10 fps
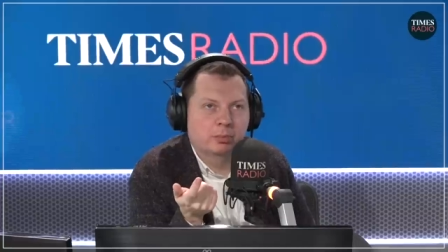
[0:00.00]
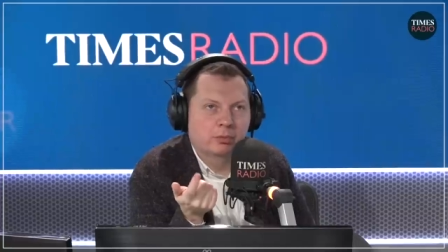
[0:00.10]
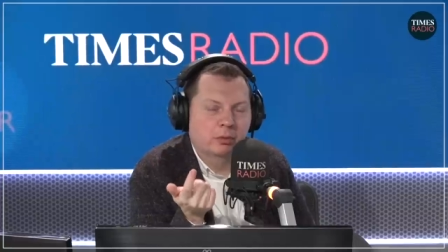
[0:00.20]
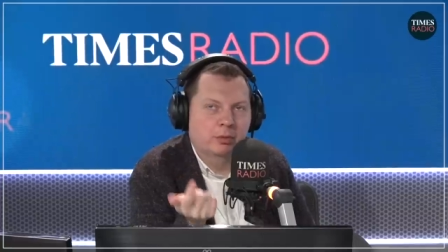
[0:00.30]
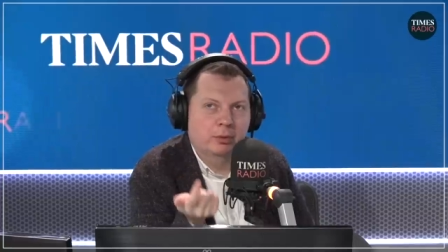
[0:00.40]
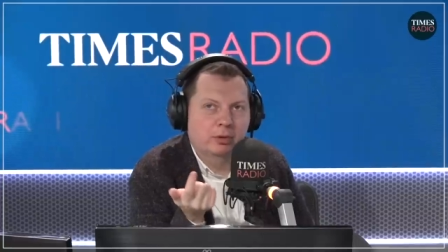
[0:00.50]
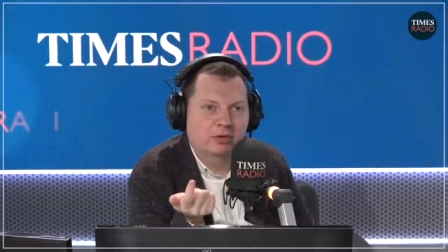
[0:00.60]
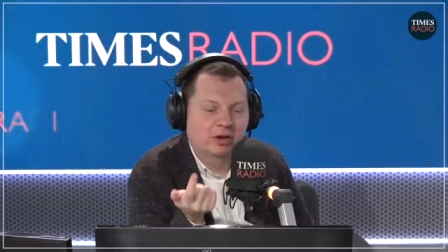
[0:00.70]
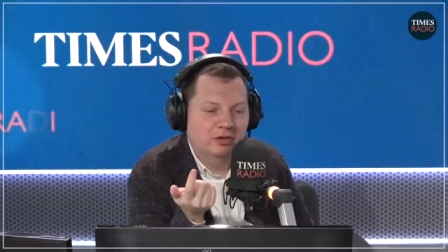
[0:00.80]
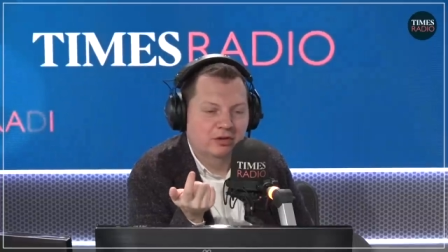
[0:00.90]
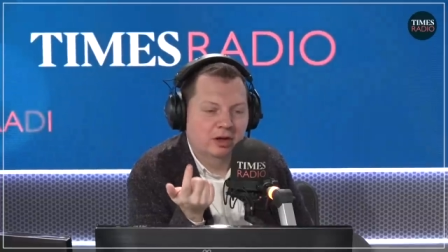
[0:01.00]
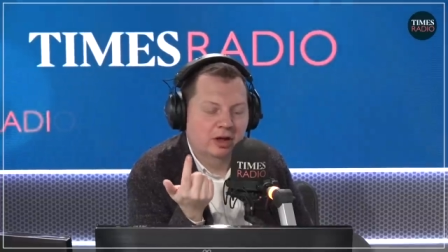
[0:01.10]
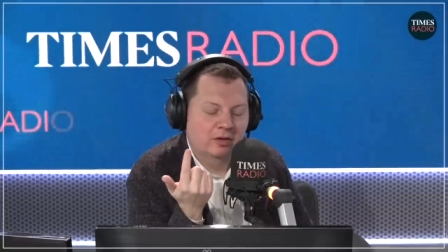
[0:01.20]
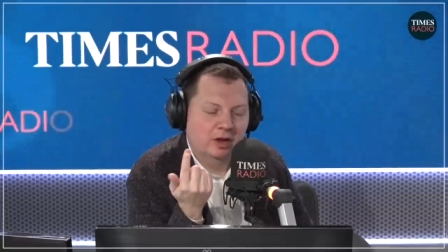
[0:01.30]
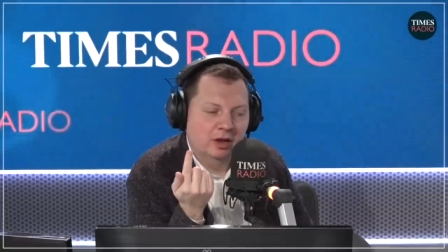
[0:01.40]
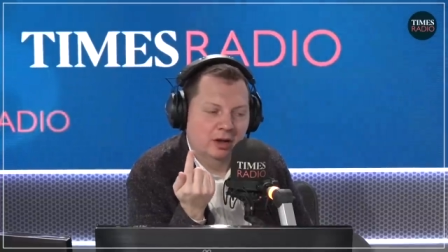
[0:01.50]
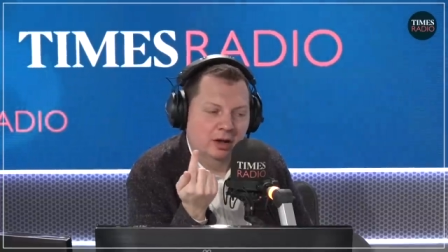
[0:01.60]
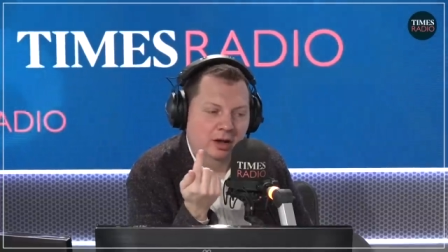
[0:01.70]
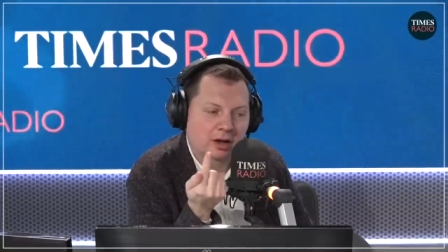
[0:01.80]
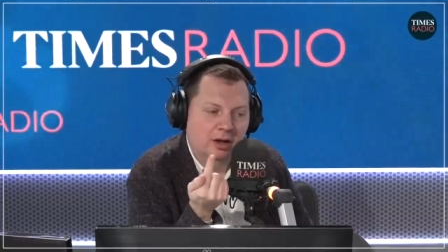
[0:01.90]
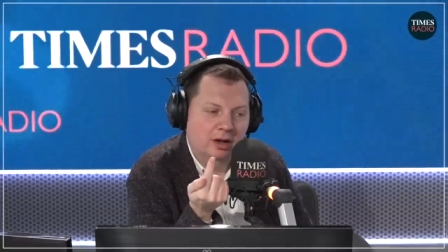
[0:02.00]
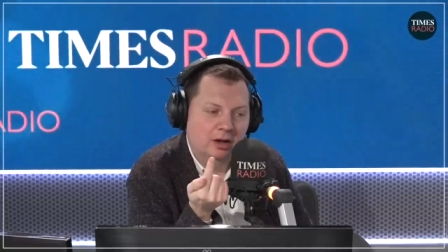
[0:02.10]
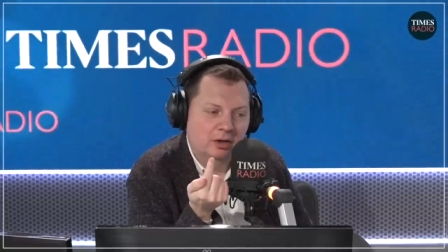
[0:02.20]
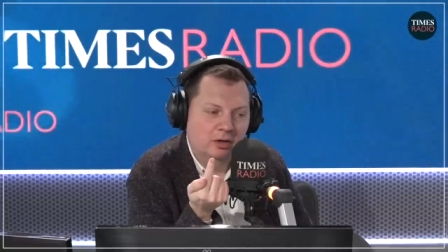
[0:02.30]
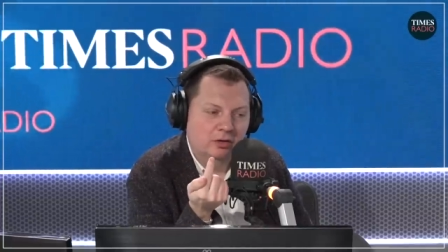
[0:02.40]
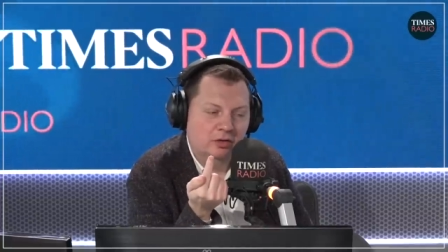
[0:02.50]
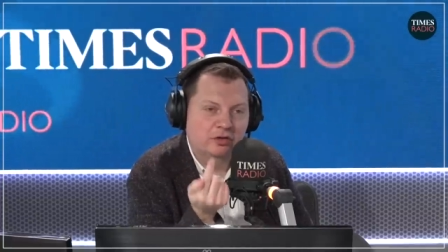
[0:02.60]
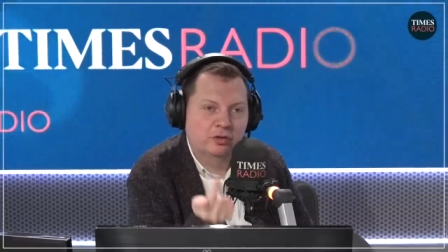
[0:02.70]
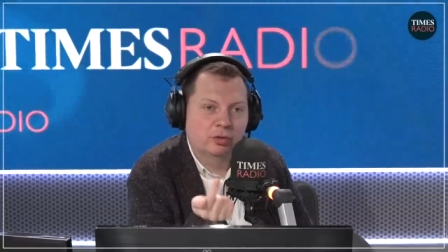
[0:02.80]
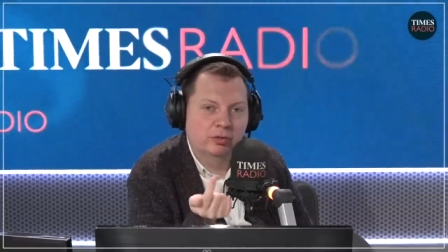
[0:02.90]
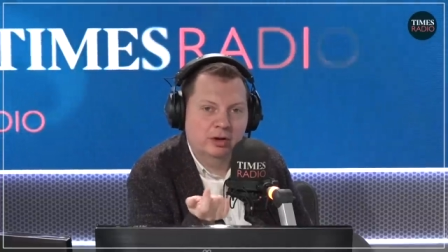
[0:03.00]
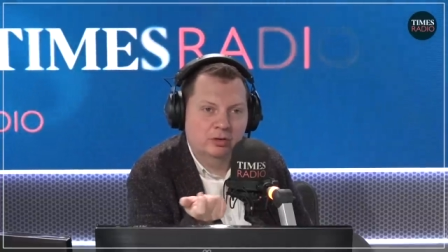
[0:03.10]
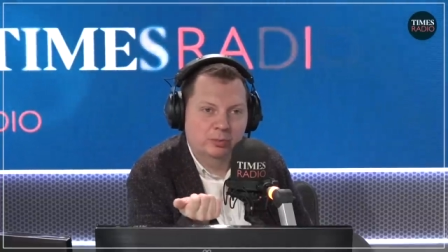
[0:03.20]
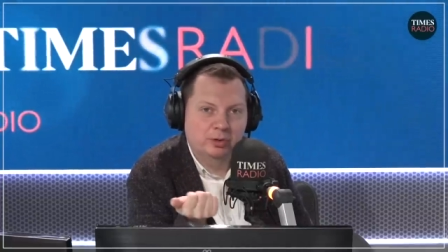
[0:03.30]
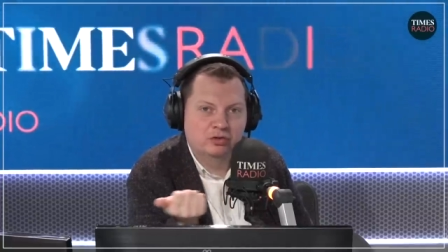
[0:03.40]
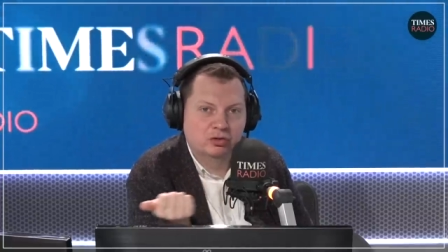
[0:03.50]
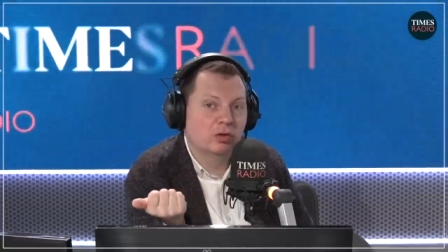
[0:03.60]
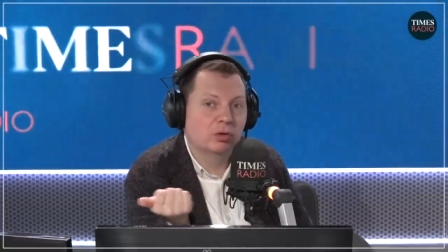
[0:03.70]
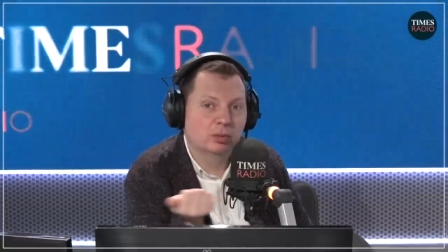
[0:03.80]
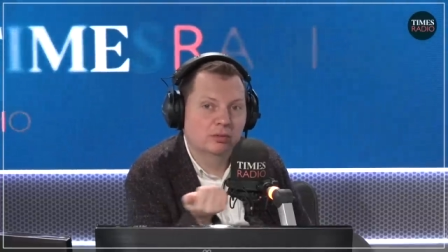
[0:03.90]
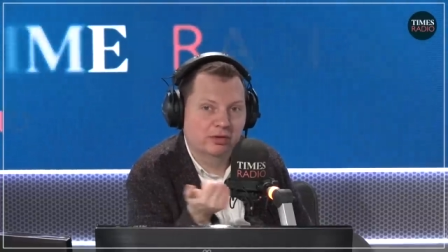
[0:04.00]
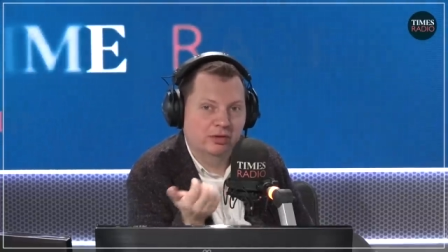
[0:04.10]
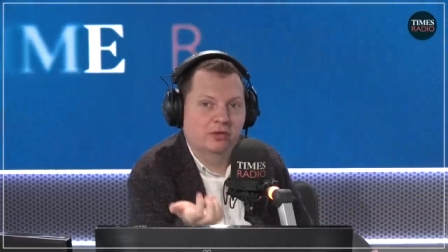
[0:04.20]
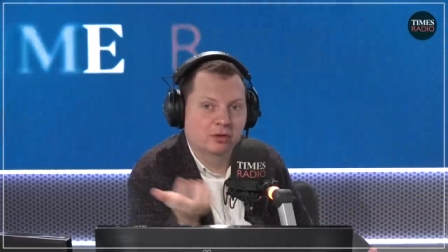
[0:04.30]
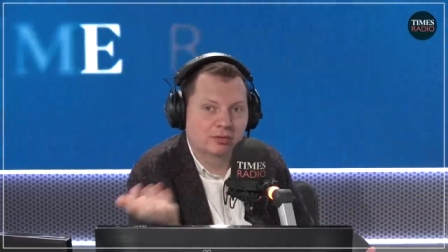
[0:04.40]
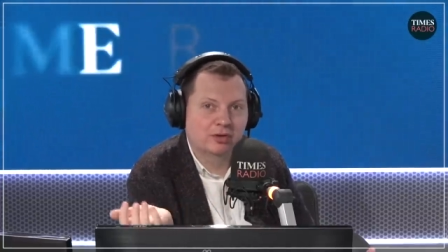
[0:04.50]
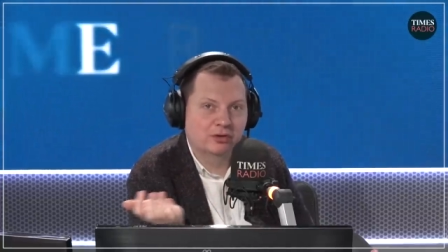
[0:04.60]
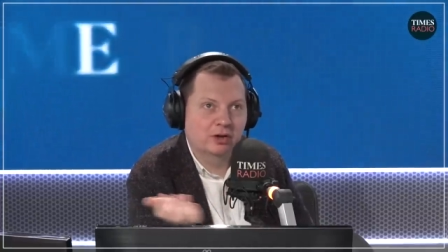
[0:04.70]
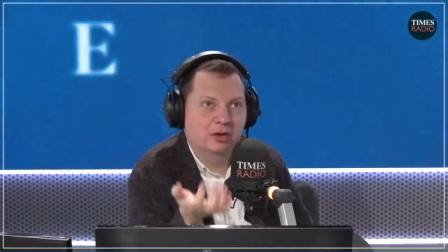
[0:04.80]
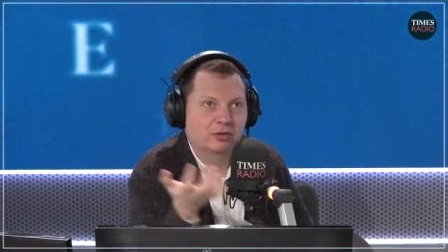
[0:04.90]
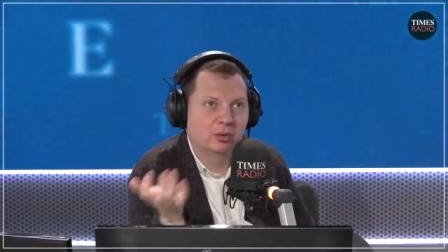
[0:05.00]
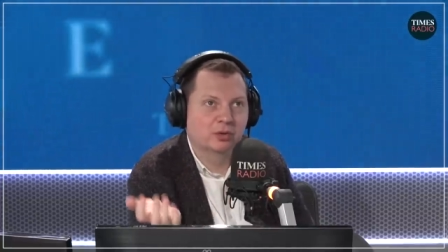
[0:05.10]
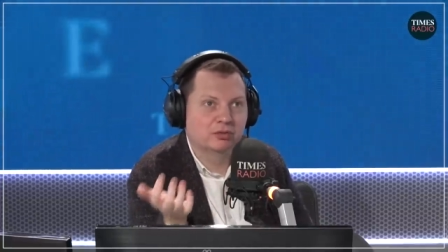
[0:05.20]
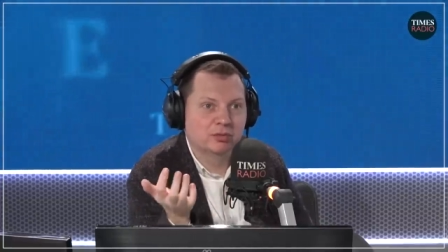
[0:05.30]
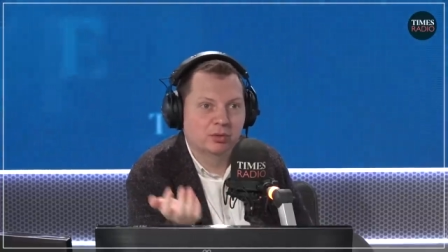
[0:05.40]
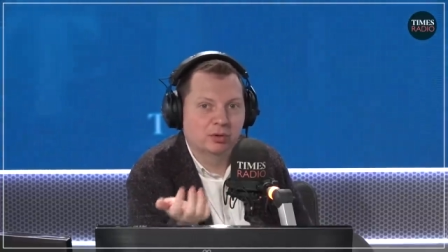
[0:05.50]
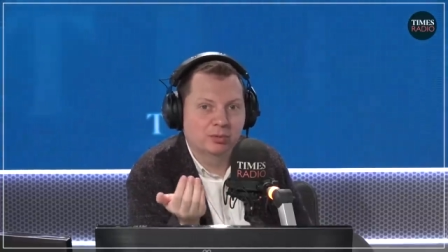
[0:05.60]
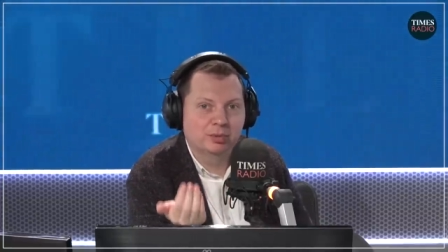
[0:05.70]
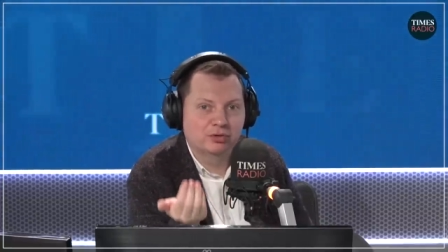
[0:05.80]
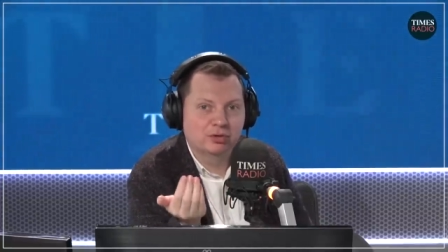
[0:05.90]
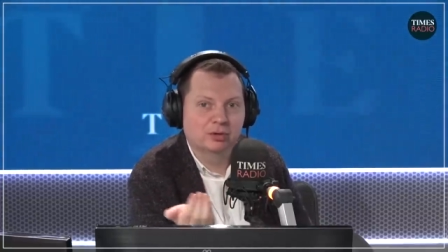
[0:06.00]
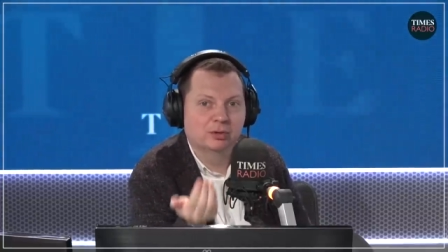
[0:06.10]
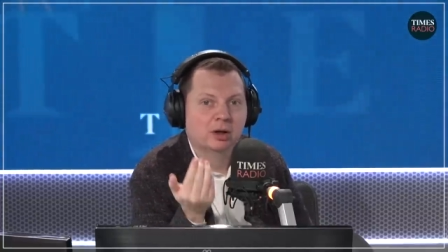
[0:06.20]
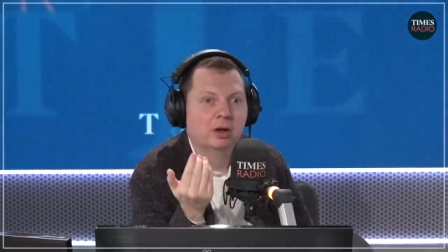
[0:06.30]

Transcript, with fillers: the the point is uh, the uh, the story could be true, the thing that you're investigating or want to report could be true,